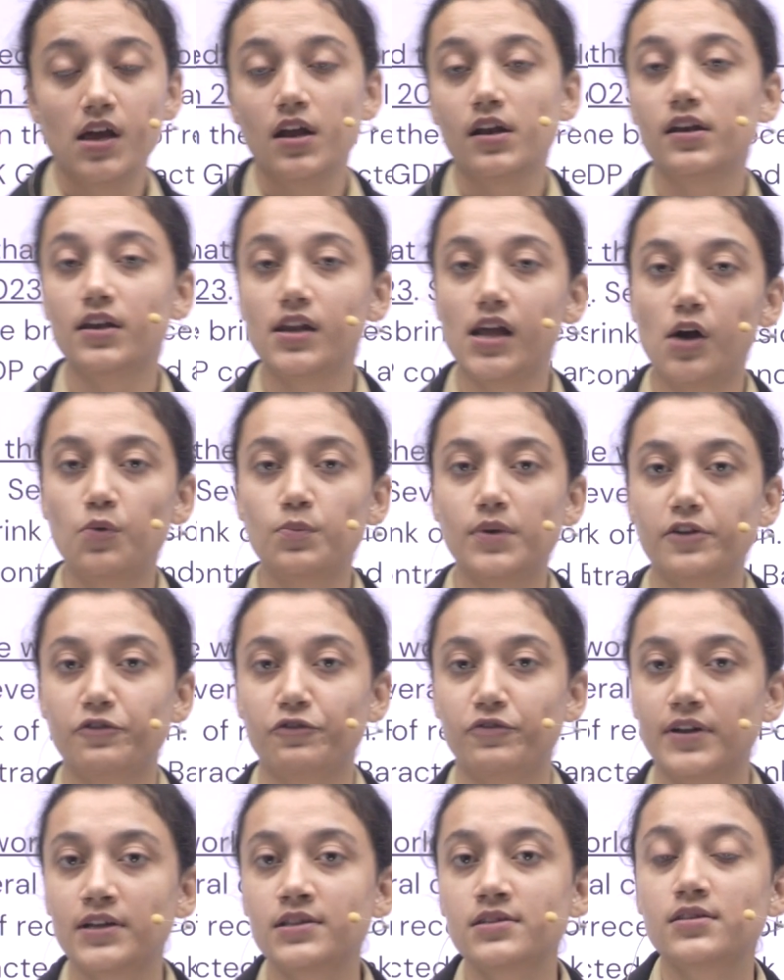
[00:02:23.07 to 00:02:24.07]
Now, my
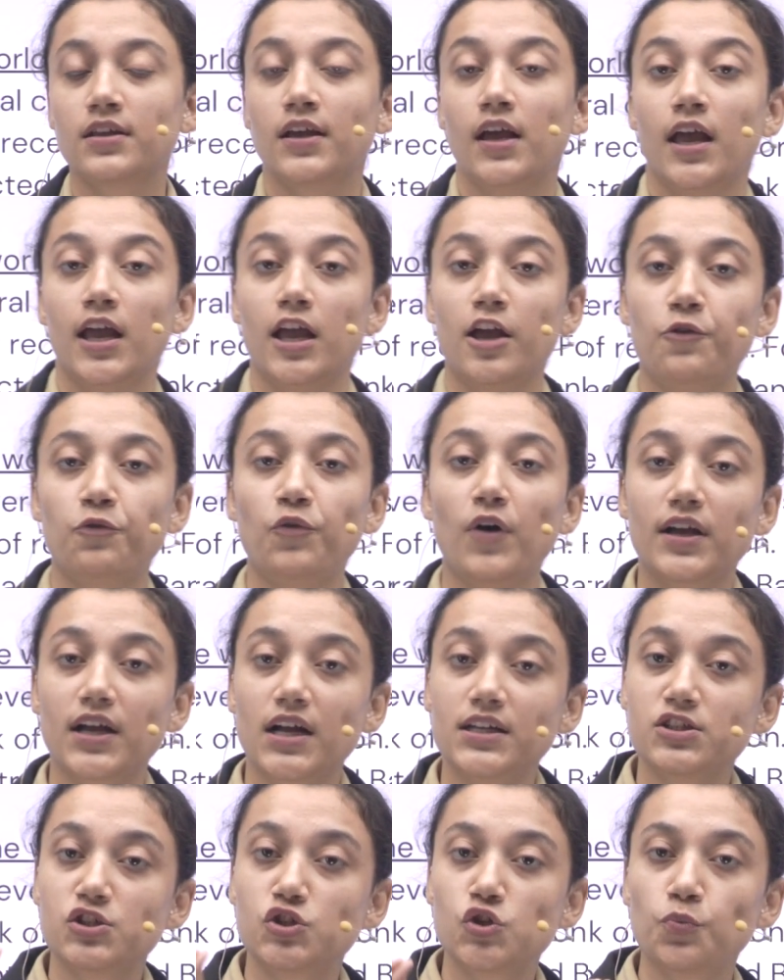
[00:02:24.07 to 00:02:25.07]
friends, if
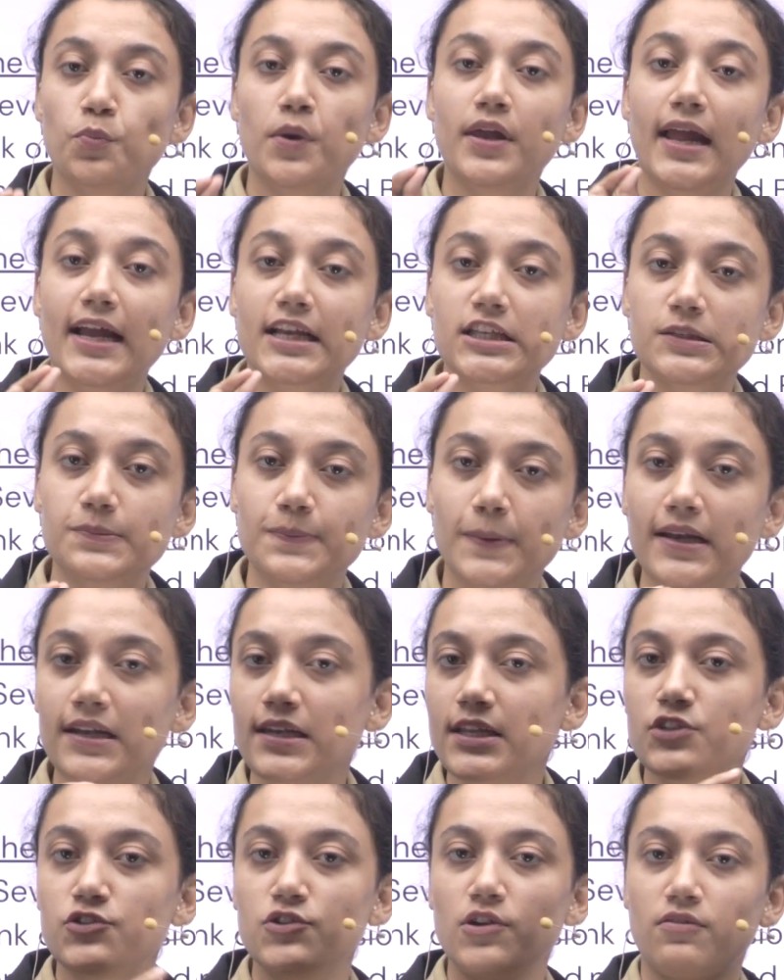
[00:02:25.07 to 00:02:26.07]
consumer
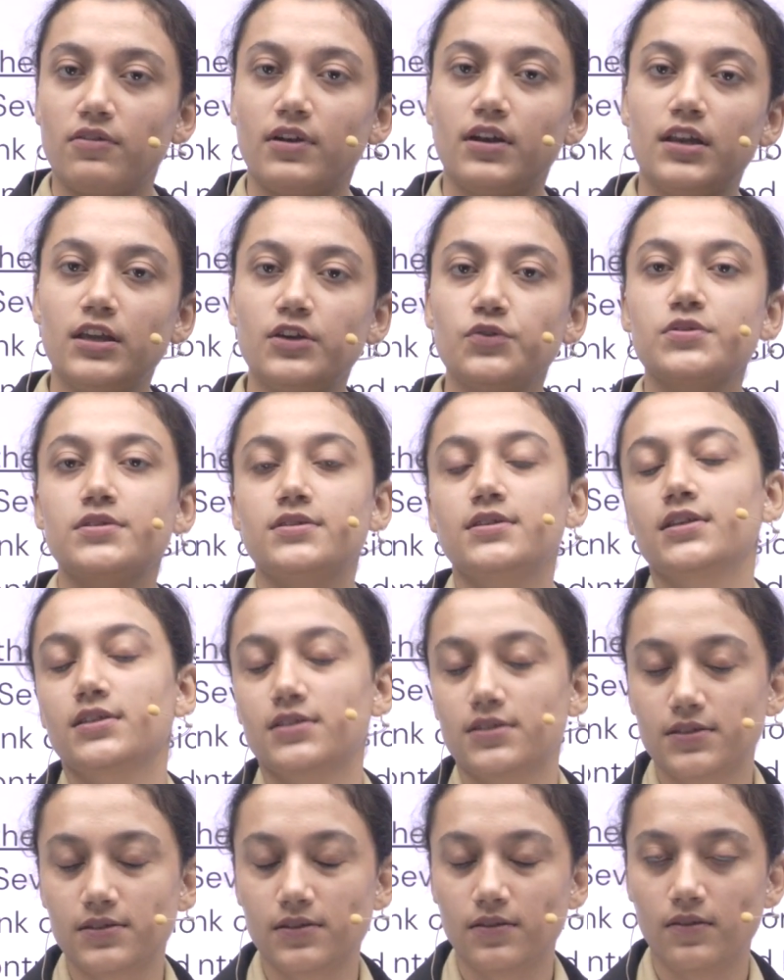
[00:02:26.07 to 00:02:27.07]
expenditure
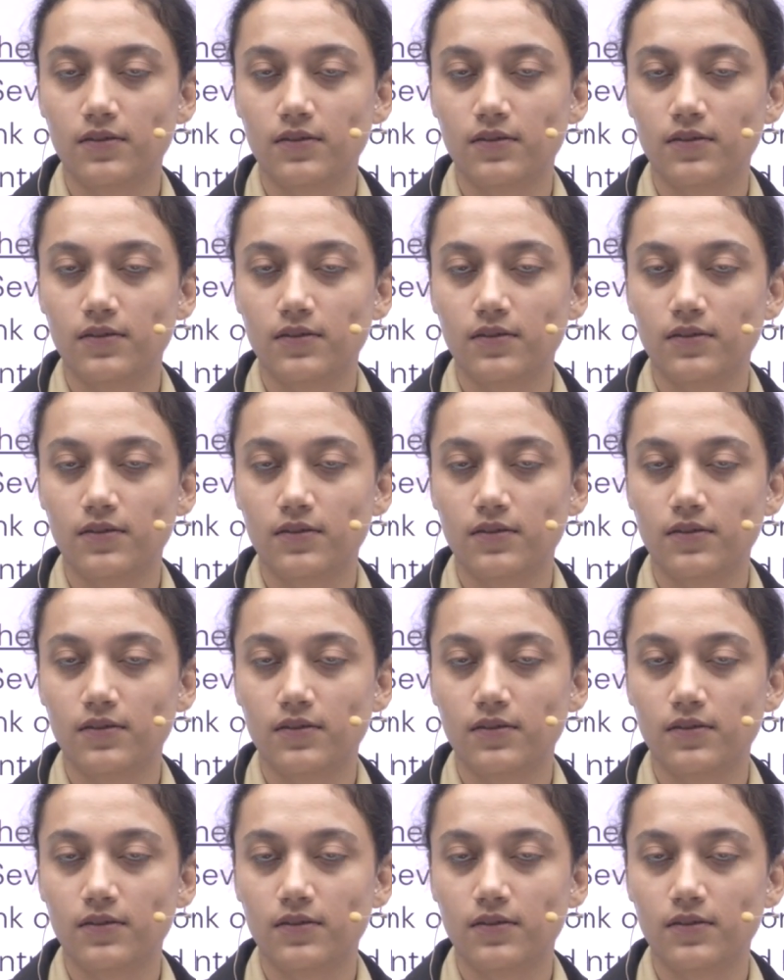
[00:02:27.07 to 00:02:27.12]
reduces,